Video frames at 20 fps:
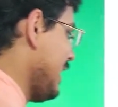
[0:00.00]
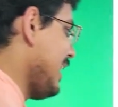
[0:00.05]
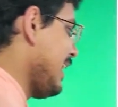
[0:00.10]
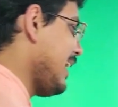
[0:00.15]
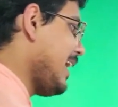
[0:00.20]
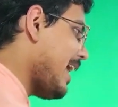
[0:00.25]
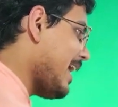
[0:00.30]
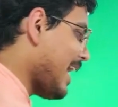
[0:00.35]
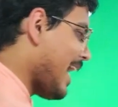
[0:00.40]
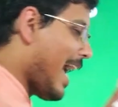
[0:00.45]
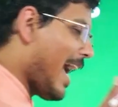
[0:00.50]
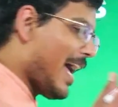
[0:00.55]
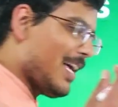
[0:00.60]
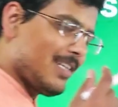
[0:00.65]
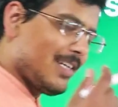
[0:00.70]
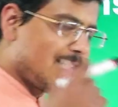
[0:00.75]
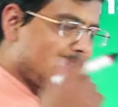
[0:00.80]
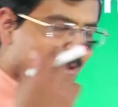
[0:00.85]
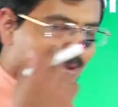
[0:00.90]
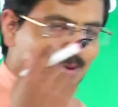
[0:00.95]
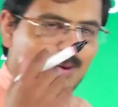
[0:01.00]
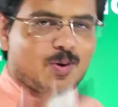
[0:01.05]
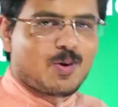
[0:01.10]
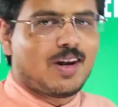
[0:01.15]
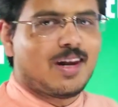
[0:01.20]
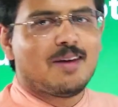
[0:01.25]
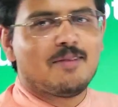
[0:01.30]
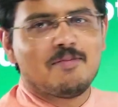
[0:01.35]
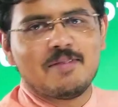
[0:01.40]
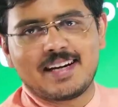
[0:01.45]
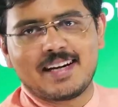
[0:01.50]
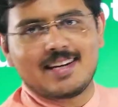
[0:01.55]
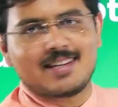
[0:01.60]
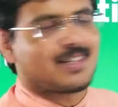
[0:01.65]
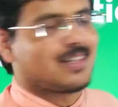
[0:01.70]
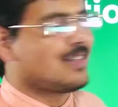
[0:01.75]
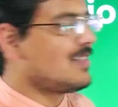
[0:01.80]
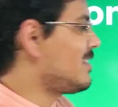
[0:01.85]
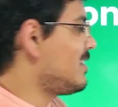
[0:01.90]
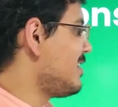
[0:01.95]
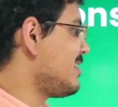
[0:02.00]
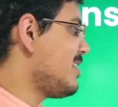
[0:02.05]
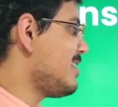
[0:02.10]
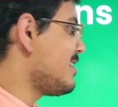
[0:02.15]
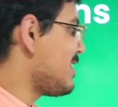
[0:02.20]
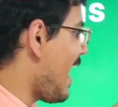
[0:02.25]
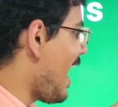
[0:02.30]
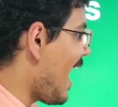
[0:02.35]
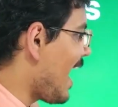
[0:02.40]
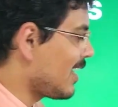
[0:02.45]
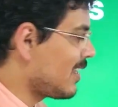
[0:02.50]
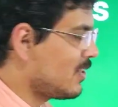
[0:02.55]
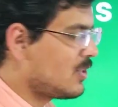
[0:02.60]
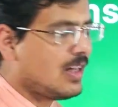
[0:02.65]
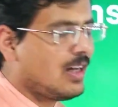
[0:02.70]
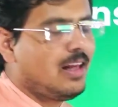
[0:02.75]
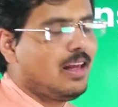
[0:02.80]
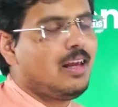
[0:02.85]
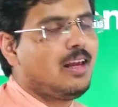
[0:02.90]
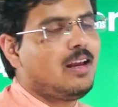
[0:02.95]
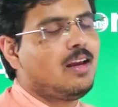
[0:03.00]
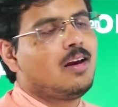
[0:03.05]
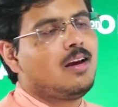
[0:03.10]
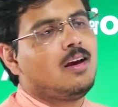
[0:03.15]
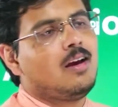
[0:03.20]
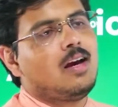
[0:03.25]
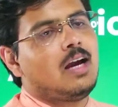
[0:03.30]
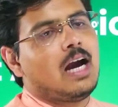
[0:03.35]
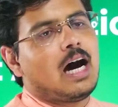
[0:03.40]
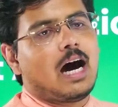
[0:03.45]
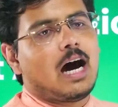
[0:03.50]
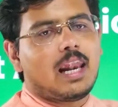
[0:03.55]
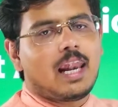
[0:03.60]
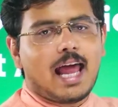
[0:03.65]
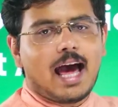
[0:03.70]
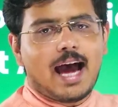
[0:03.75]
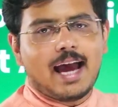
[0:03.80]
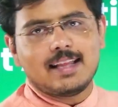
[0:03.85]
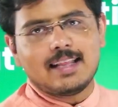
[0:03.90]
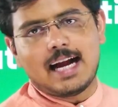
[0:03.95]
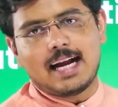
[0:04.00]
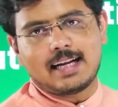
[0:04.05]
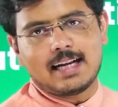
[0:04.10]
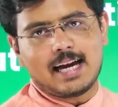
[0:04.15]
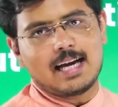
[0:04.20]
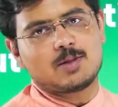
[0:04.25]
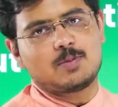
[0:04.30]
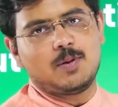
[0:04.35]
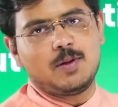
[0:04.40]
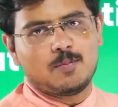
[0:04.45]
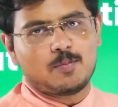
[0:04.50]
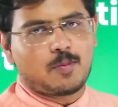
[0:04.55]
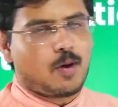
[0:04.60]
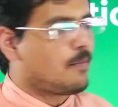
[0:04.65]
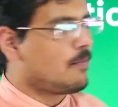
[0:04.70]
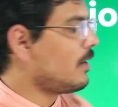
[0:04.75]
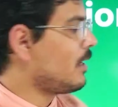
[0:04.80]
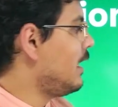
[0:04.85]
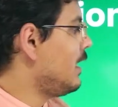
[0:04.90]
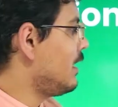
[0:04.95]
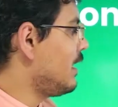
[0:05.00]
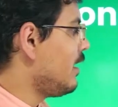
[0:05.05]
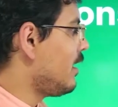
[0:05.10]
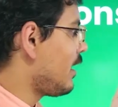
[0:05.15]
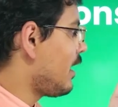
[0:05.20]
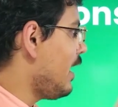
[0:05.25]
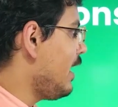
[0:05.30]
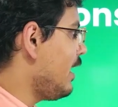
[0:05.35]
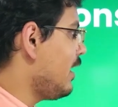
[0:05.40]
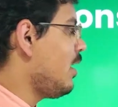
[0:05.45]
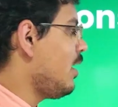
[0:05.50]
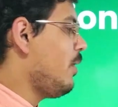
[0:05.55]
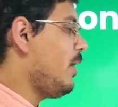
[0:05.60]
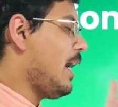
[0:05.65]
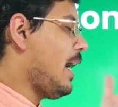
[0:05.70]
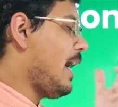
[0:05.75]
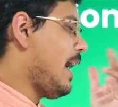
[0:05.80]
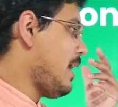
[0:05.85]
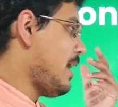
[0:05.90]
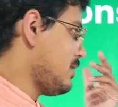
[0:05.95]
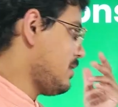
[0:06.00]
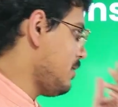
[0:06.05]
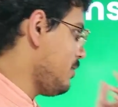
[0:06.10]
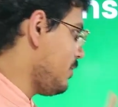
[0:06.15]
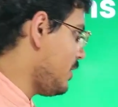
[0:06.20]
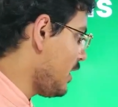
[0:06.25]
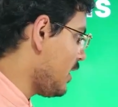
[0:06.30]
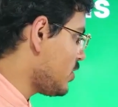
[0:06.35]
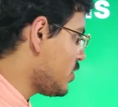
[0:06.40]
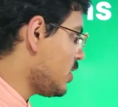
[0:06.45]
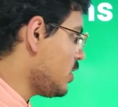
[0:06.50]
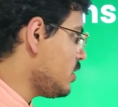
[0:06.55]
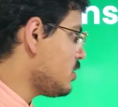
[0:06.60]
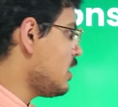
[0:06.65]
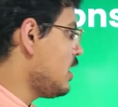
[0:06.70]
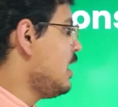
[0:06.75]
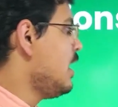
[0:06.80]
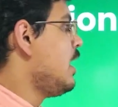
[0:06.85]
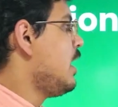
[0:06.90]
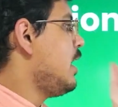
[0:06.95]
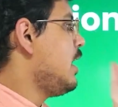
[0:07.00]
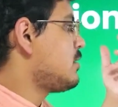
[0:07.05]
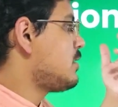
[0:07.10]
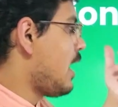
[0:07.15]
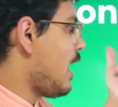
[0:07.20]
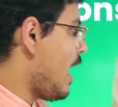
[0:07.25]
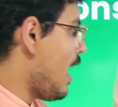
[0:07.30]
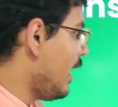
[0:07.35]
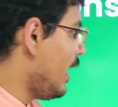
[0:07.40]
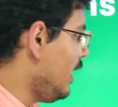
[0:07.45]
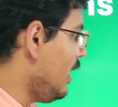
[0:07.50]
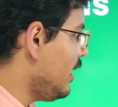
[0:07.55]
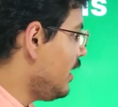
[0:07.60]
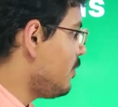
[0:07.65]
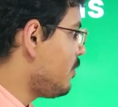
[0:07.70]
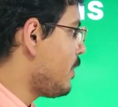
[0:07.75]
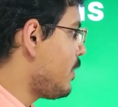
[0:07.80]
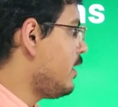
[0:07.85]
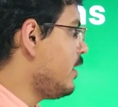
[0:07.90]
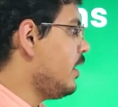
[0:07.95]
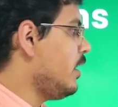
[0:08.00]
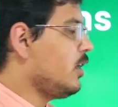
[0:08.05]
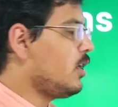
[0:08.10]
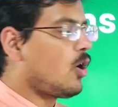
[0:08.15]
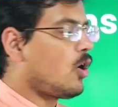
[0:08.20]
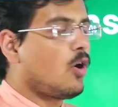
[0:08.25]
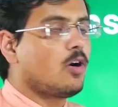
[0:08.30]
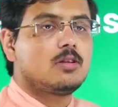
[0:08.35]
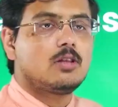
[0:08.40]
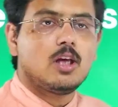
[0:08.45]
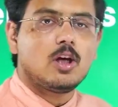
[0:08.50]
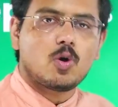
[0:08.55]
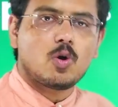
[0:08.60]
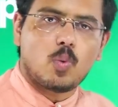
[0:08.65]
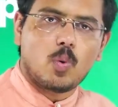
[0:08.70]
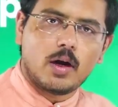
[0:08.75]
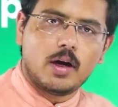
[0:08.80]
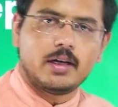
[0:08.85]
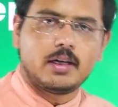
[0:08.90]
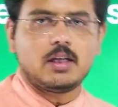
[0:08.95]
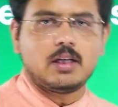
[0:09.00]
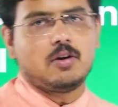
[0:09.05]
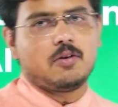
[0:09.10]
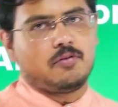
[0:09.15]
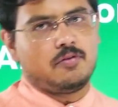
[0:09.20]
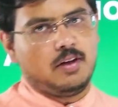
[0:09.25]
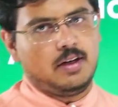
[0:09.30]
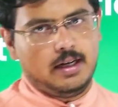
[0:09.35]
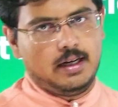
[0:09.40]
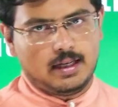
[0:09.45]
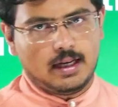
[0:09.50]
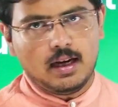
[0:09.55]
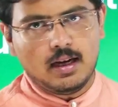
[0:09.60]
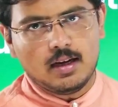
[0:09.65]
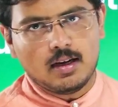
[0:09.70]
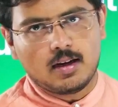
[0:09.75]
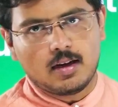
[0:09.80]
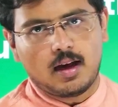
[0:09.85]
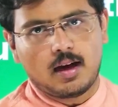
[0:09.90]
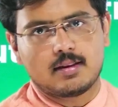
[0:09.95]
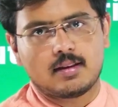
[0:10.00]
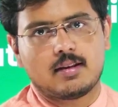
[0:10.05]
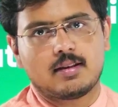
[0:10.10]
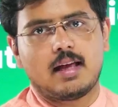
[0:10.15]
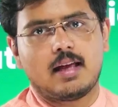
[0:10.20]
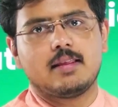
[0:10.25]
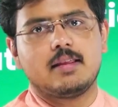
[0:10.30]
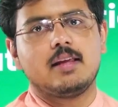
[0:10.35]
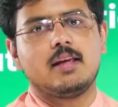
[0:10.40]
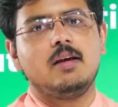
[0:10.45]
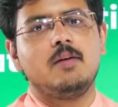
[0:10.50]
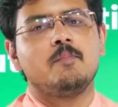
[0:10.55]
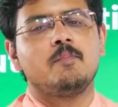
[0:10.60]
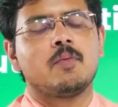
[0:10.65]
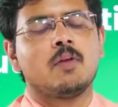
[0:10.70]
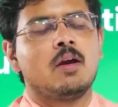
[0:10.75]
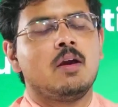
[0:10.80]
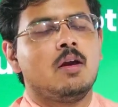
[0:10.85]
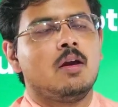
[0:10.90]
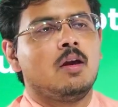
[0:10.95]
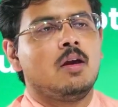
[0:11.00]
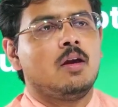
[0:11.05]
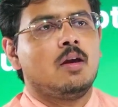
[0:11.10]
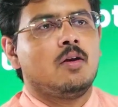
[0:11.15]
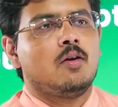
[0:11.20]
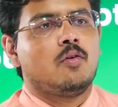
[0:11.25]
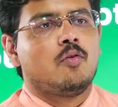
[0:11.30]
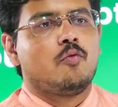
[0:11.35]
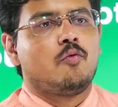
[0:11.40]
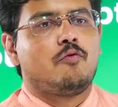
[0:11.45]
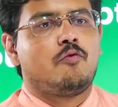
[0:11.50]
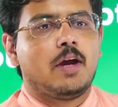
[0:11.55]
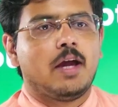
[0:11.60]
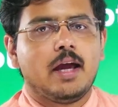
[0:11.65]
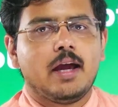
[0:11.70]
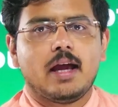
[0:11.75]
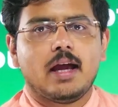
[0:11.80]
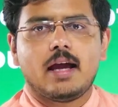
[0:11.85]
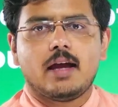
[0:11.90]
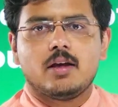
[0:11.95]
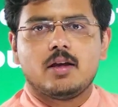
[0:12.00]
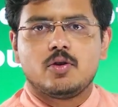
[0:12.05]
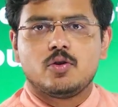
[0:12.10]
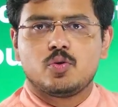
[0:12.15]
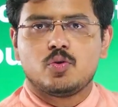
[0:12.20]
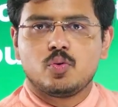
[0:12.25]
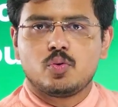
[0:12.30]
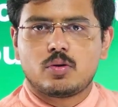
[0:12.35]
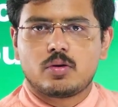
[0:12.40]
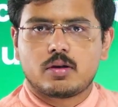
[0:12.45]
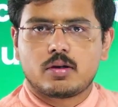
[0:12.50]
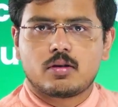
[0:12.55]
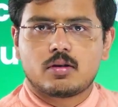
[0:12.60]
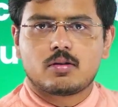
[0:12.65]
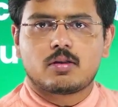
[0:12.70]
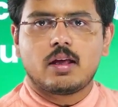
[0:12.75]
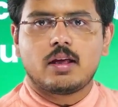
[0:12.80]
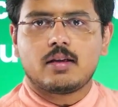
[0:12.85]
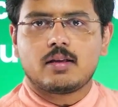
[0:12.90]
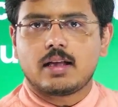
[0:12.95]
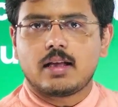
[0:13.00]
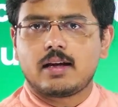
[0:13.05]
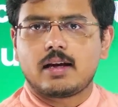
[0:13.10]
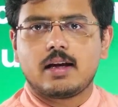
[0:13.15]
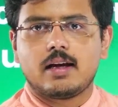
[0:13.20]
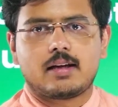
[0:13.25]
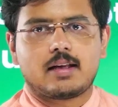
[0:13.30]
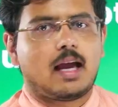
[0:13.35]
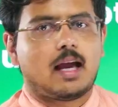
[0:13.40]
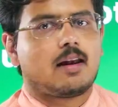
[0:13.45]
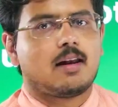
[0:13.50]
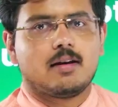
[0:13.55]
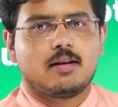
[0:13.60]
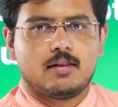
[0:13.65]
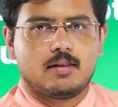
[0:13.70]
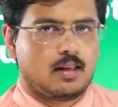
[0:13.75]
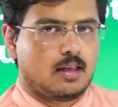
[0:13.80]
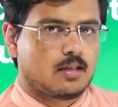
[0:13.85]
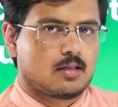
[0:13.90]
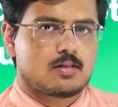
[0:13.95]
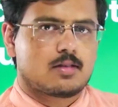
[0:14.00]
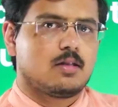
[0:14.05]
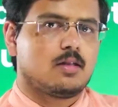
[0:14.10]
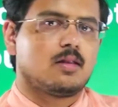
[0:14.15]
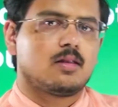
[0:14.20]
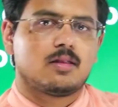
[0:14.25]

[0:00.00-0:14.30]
AI has its own limitations. This is actually a lie that has been propagated. Right now, AI has limitations. It's highly dependent on the quality of data rather than the way you think that it can learn things.